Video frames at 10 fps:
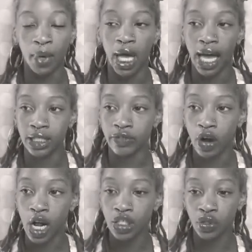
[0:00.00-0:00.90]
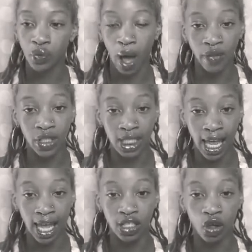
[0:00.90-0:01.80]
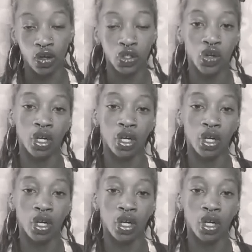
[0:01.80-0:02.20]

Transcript: But as far as throughout the day, as long as